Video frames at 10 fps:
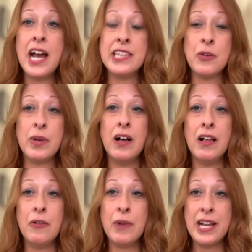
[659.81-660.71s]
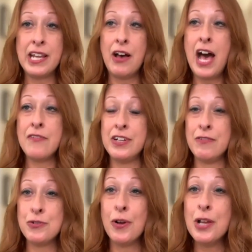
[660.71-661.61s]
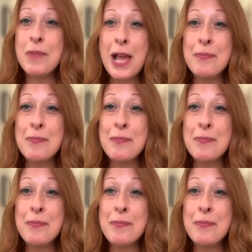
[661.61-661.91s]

I think we all right now have enough toilet